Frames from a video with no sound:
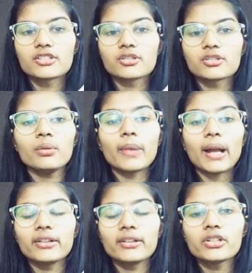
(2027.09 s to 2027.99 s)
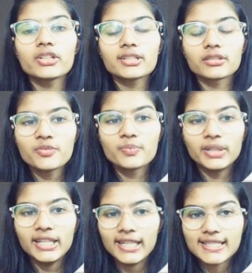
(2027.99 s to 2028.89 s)
So binary tree search
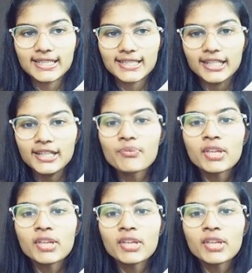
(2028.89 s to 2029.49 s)
BST,